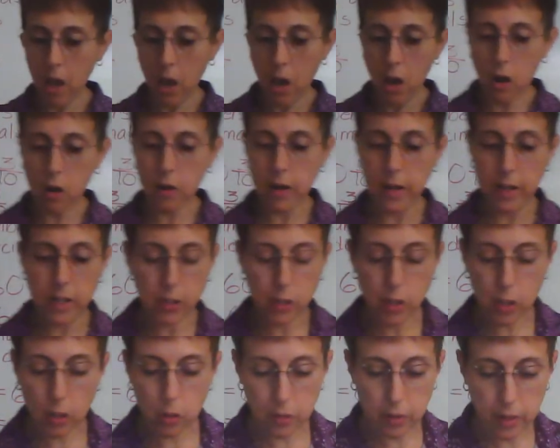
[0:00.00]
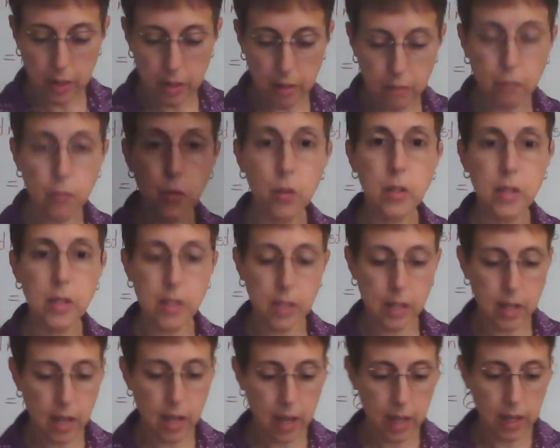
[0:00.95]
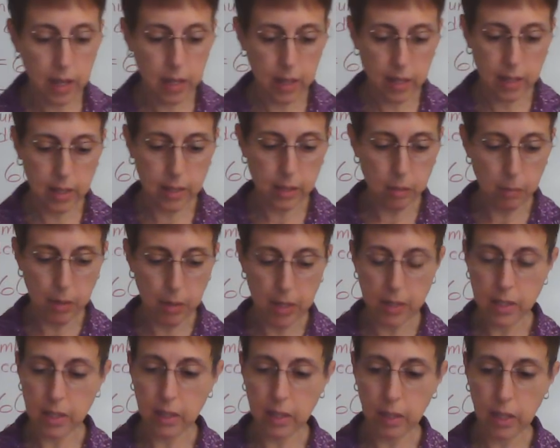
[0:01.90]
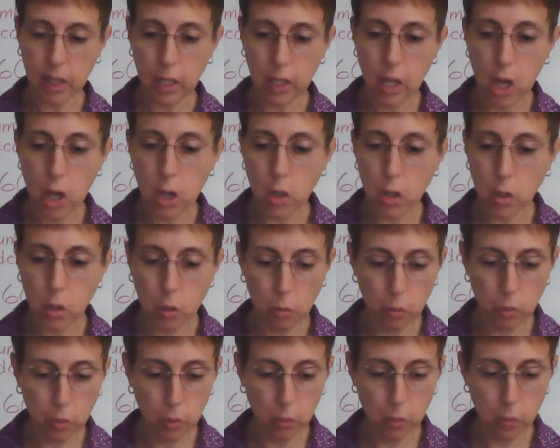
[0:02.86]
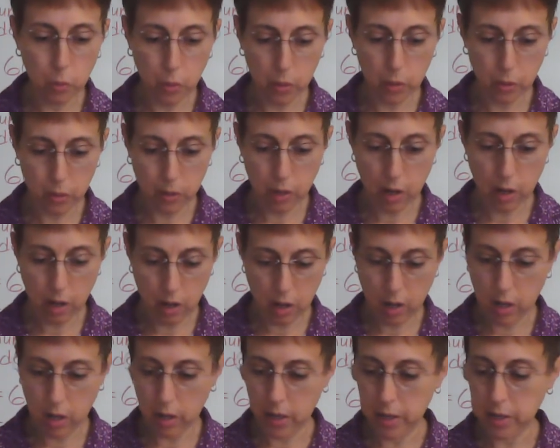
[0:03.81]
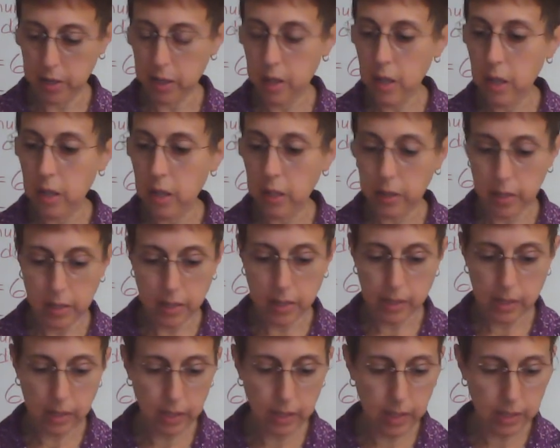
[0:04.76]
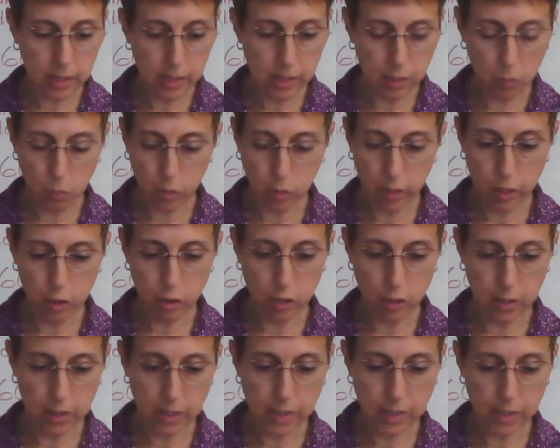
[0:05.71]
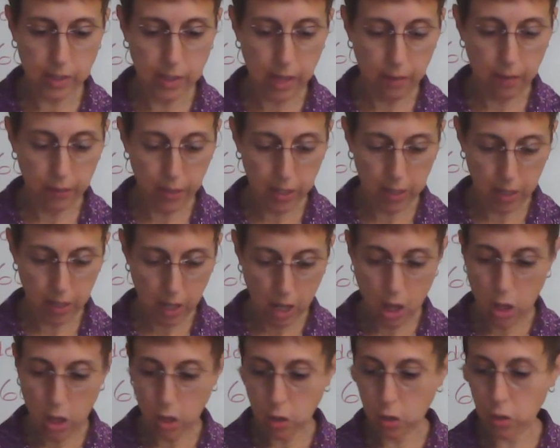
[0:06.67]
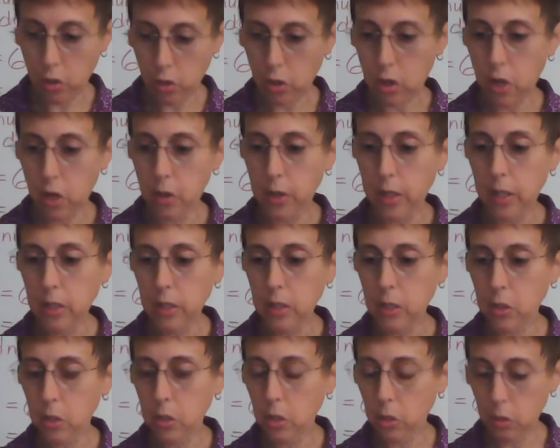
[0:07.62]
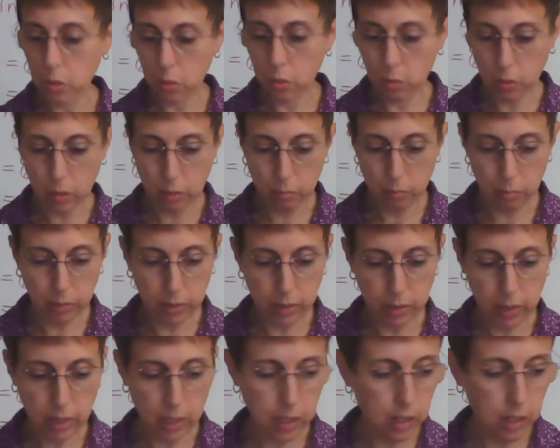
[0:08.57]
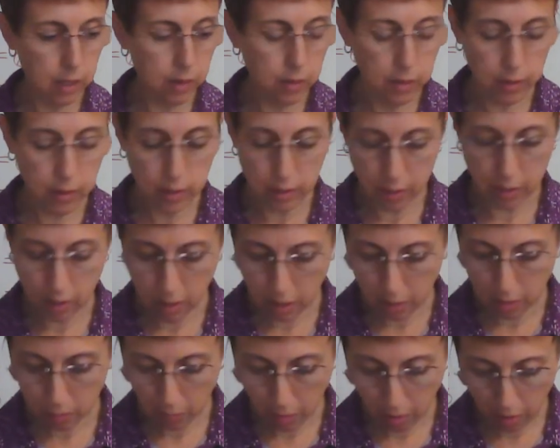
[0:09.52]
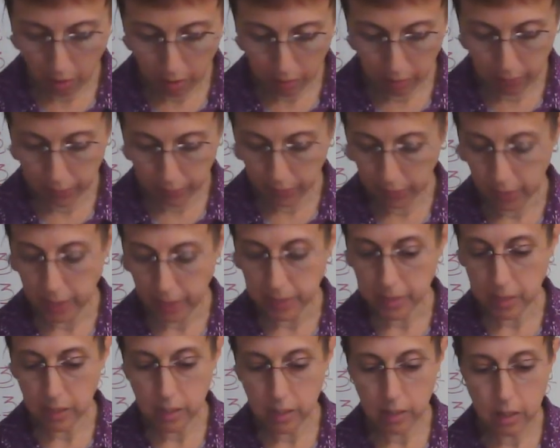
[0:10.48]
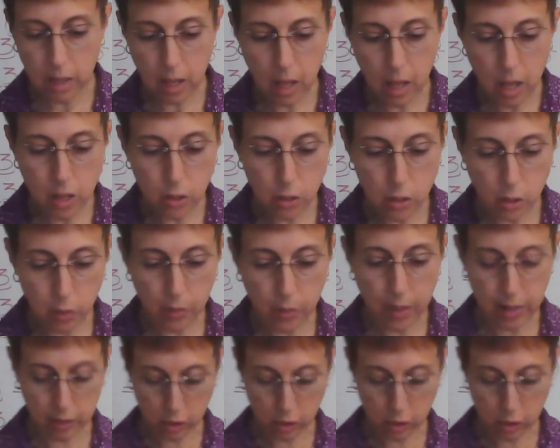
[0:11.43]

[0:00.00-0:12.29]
All right, so then for today, independently, you will work on this lesson 107. You're going to complete all of the lesson. So that's